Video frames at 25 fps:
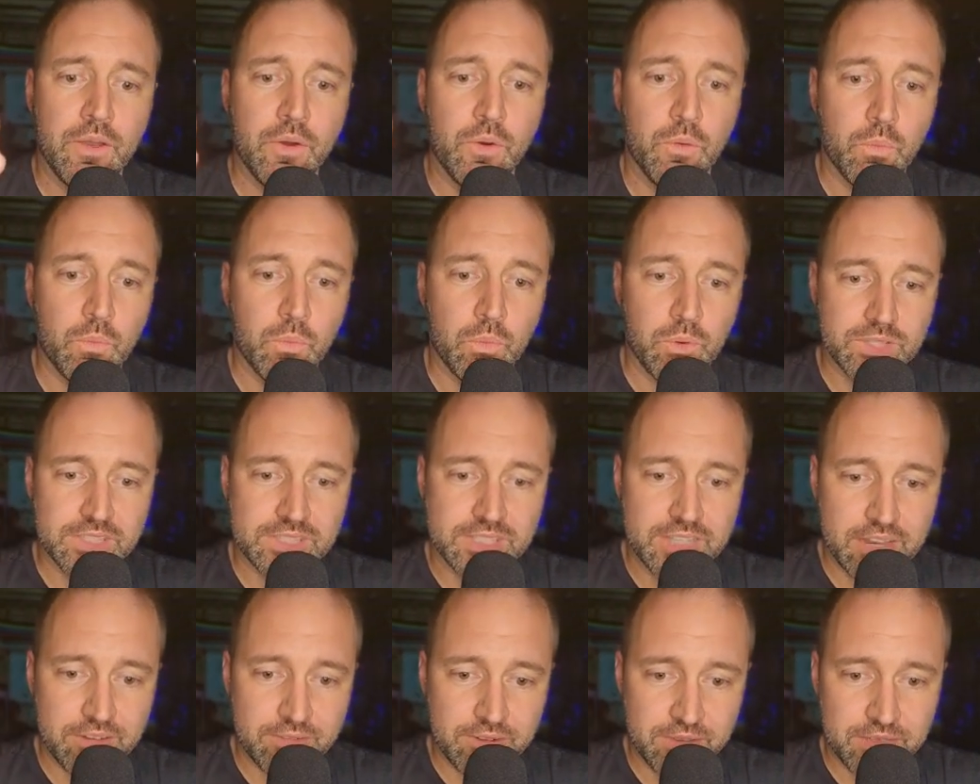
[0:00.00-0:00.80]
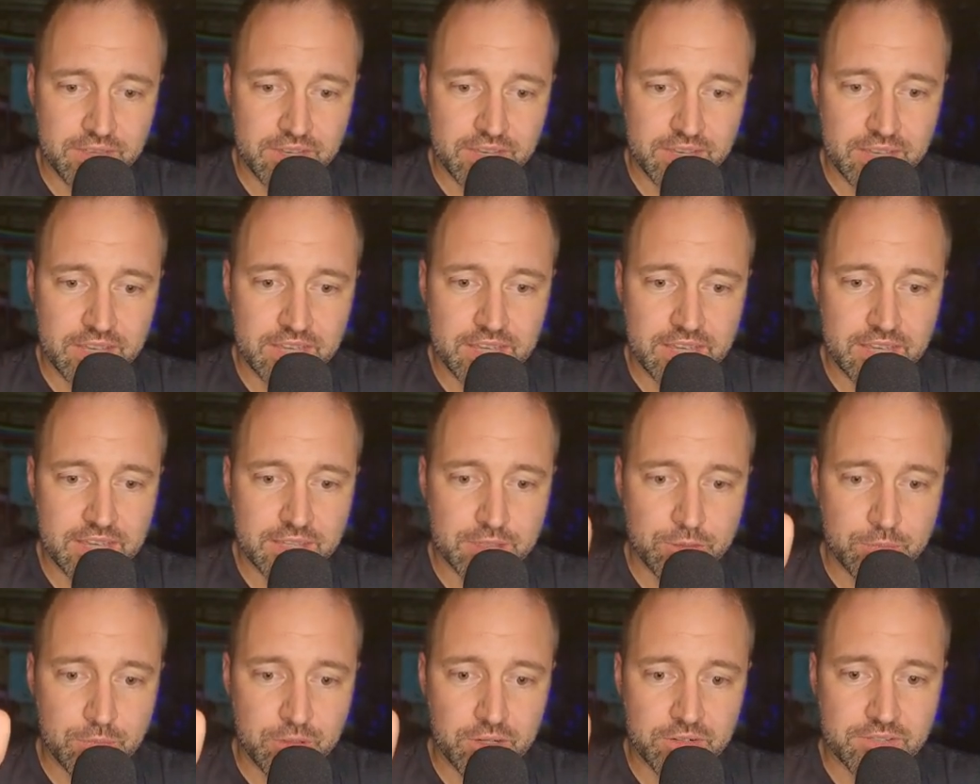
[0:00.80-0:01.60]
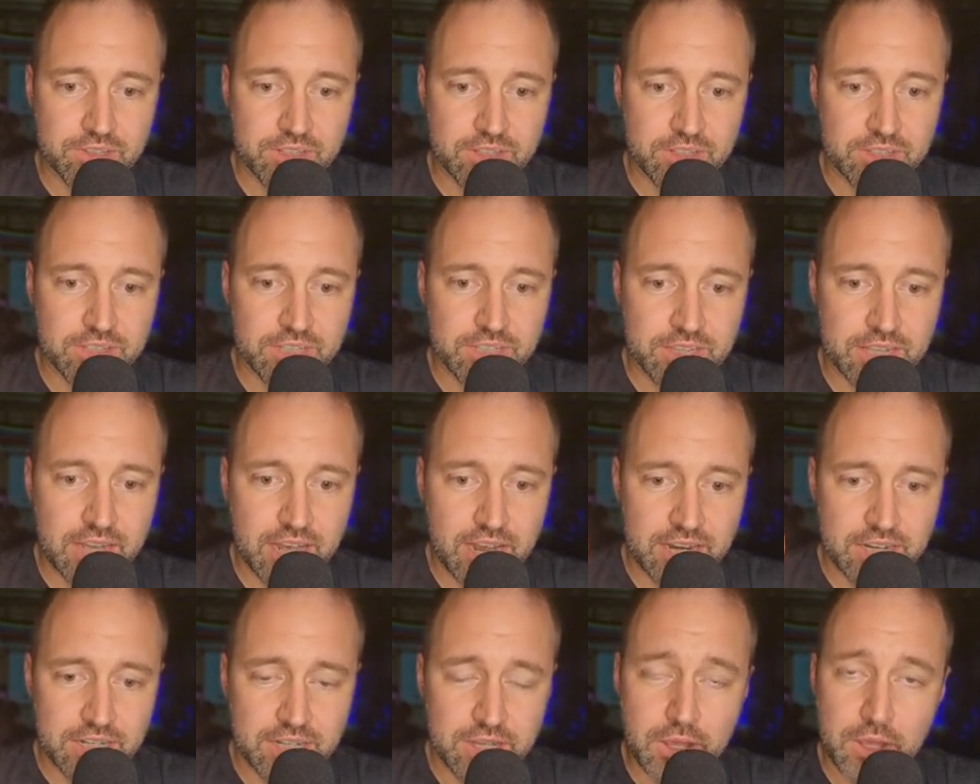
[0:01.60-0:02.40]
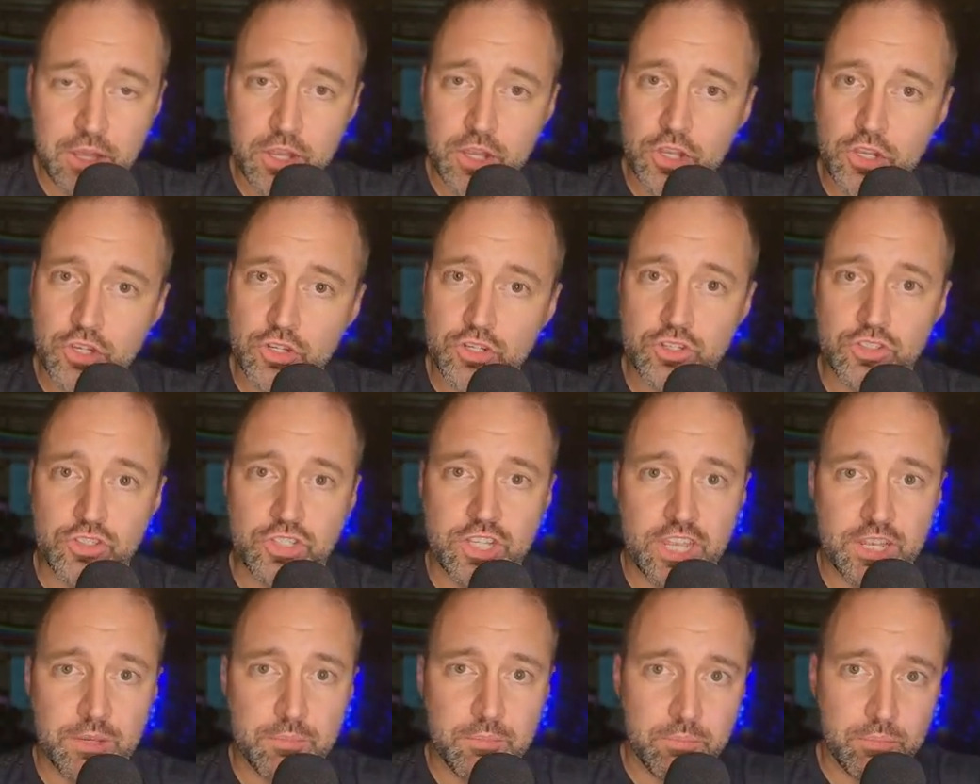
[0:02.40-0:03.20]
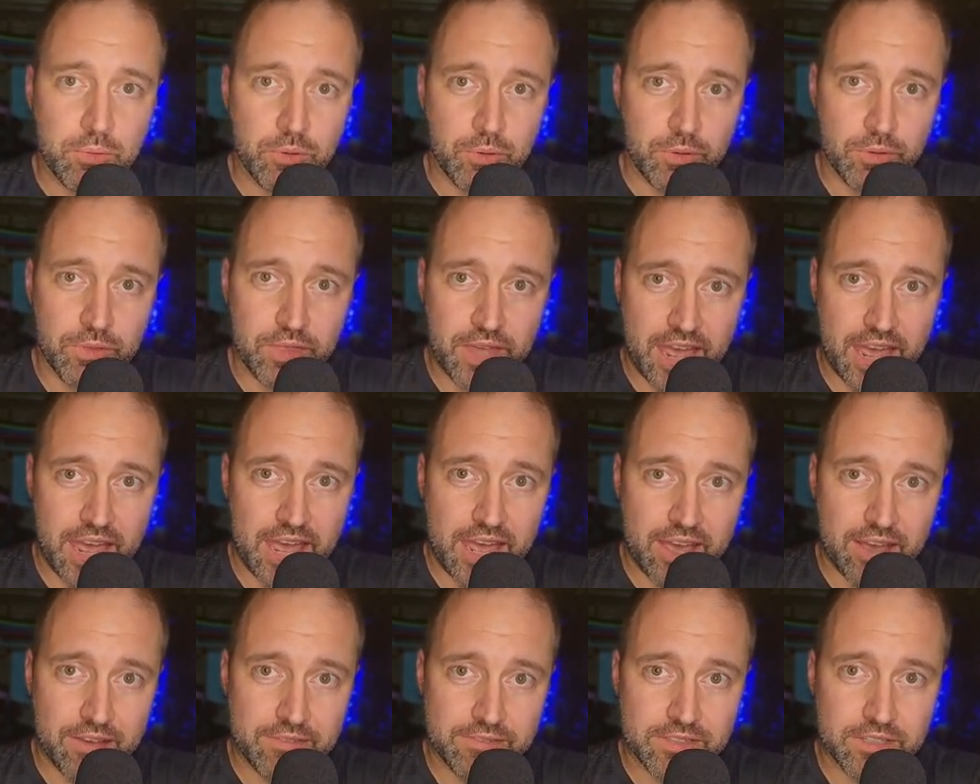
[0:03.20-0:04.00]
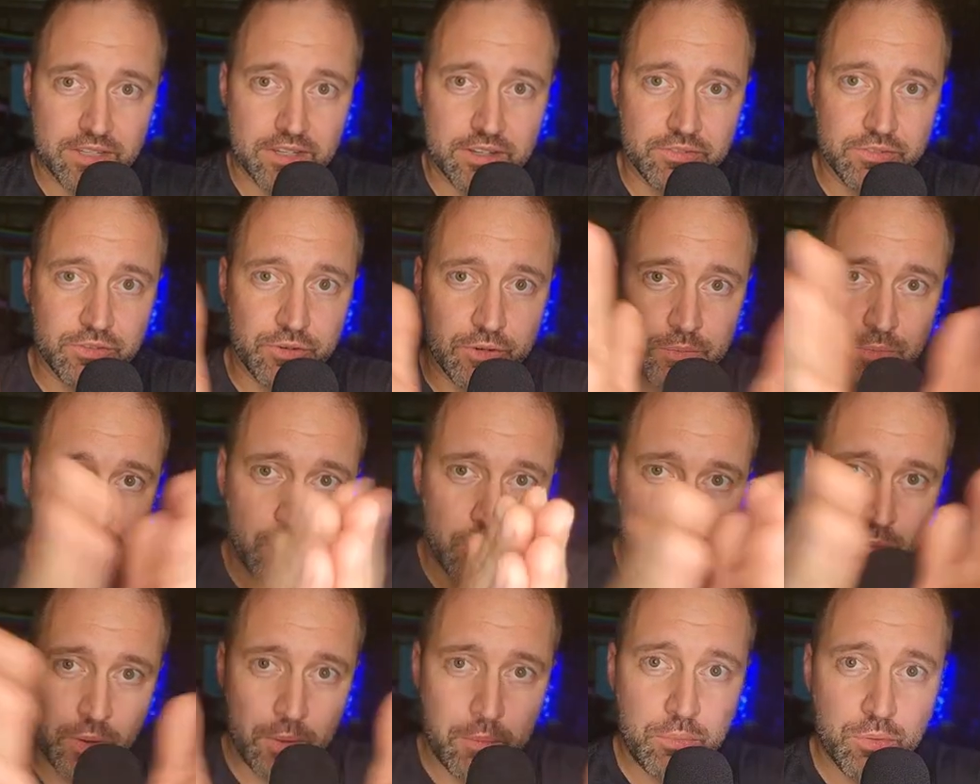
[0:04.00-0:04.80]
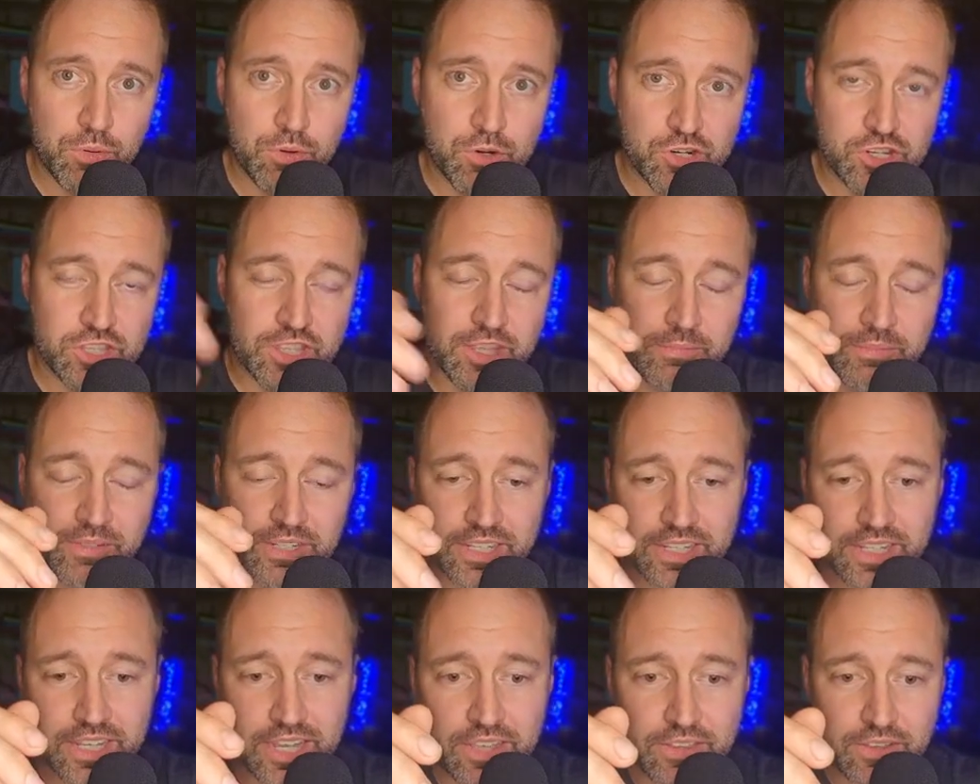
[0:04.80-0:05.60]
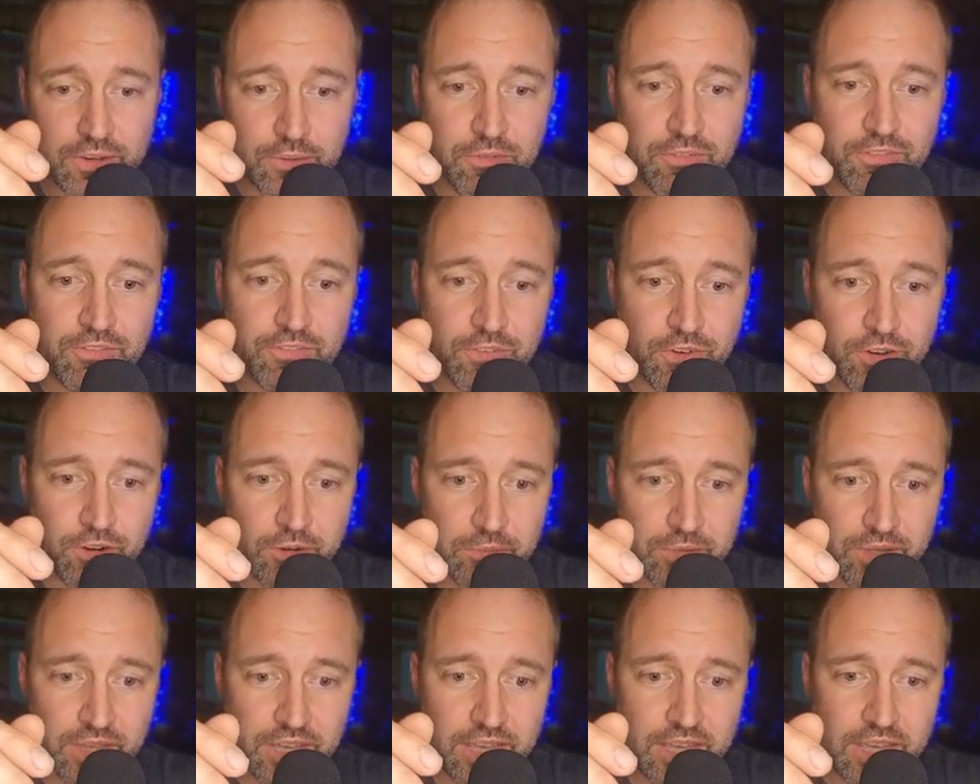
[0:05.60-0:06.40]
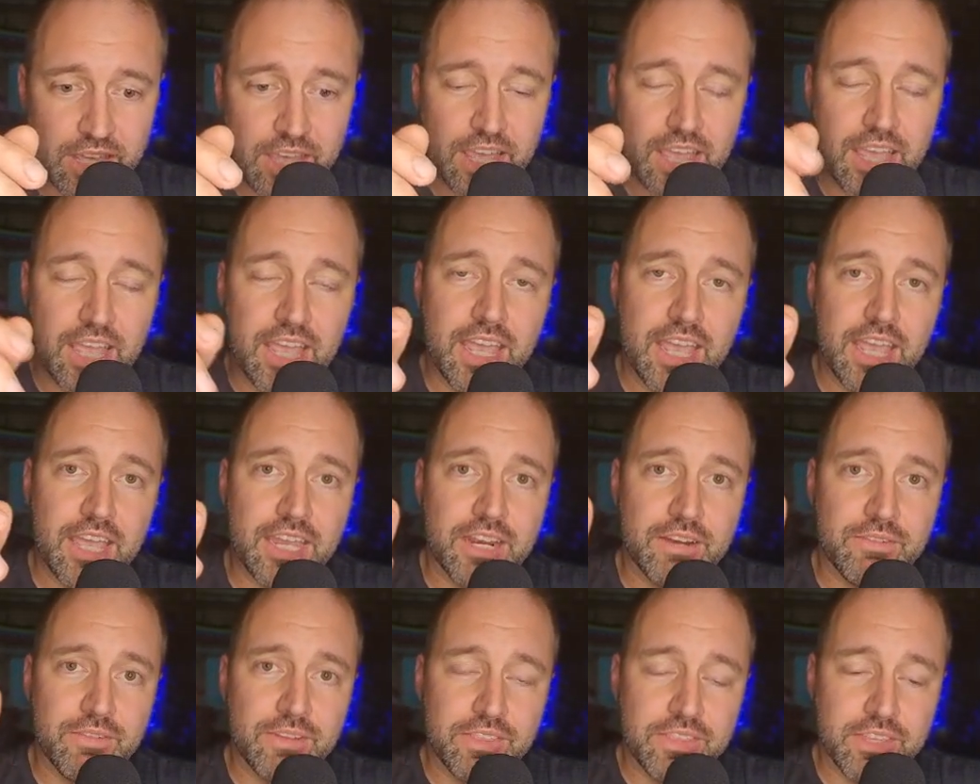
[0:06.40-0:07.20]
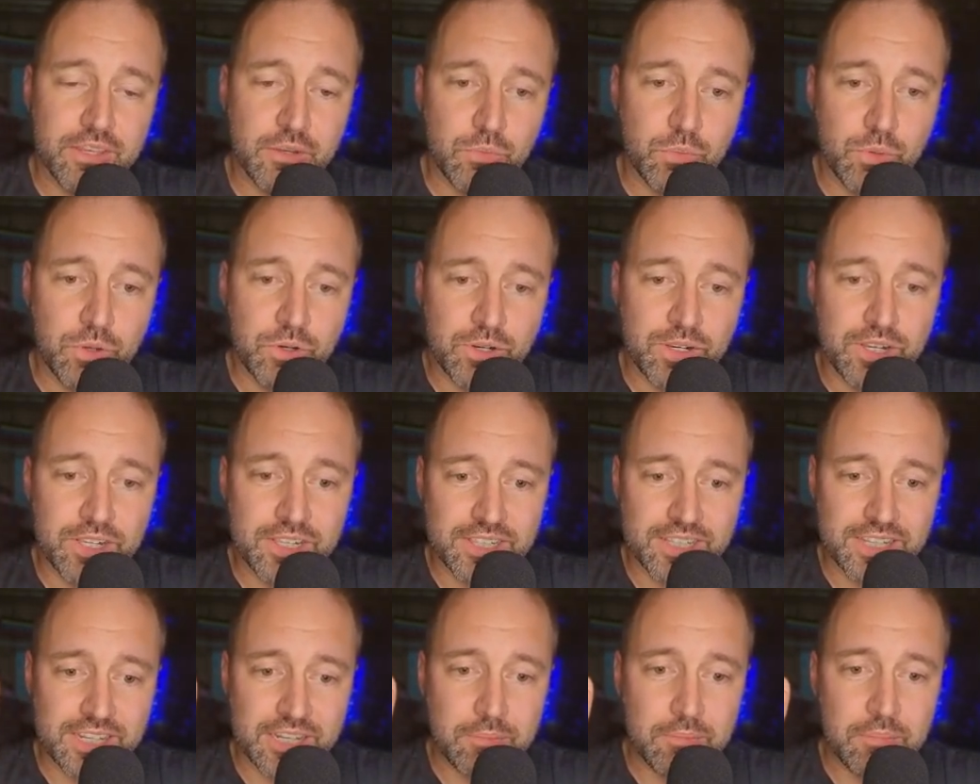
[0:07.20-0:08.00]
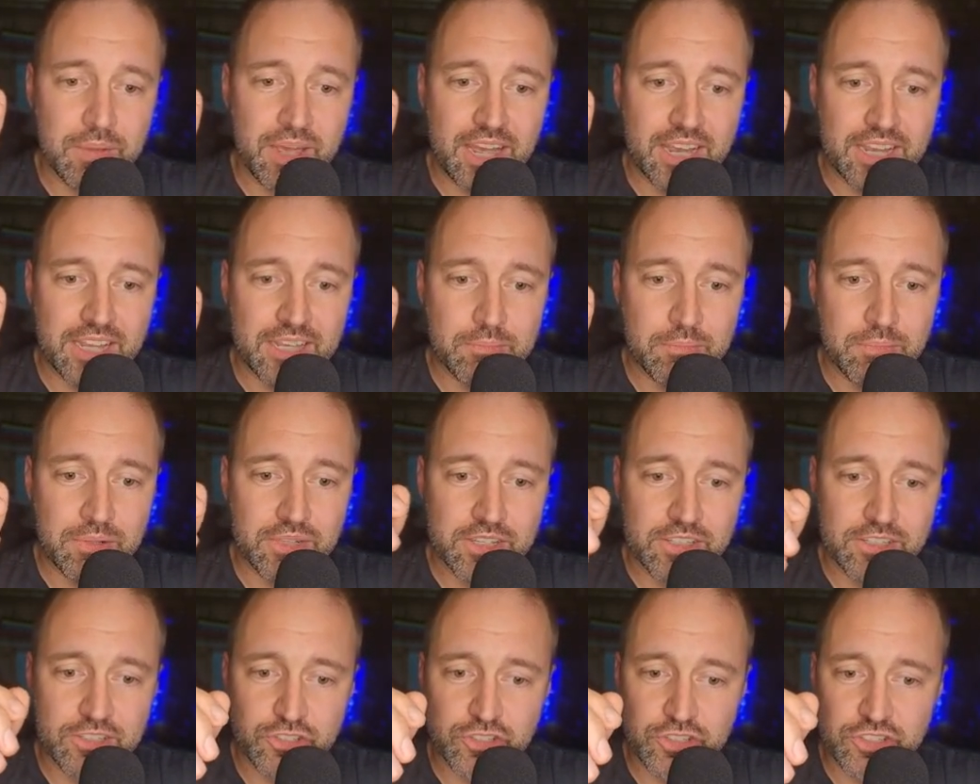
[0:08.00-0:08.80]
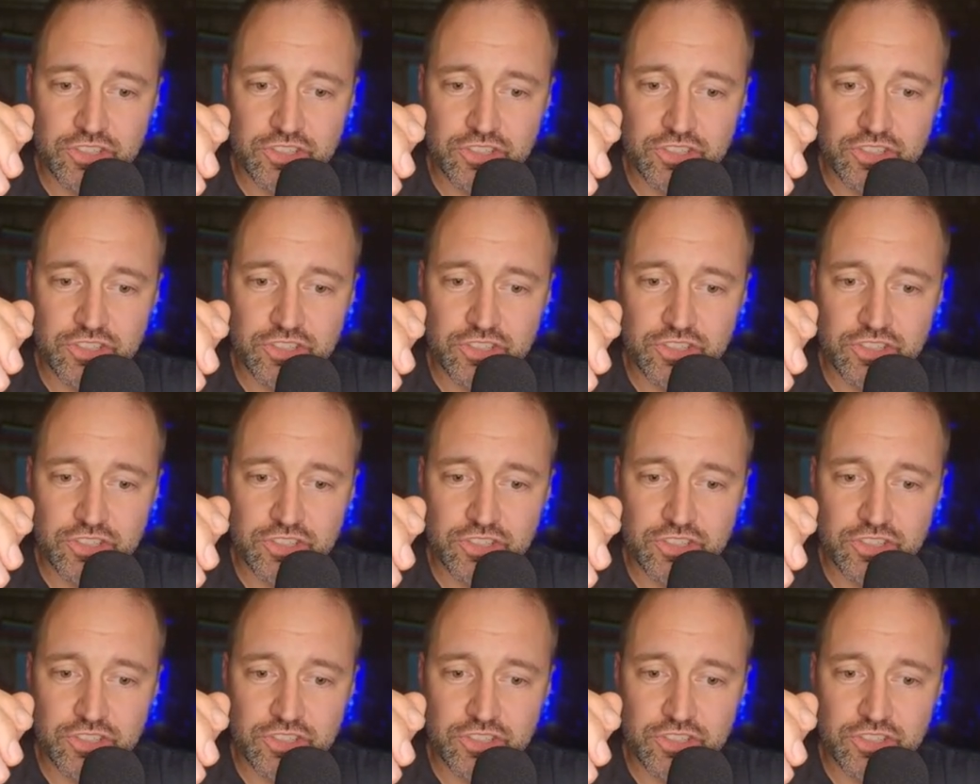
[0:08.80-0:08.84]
Once everything is perfectly aligned, just take both halves of the remote, push them together firmly, and everything will click back in place.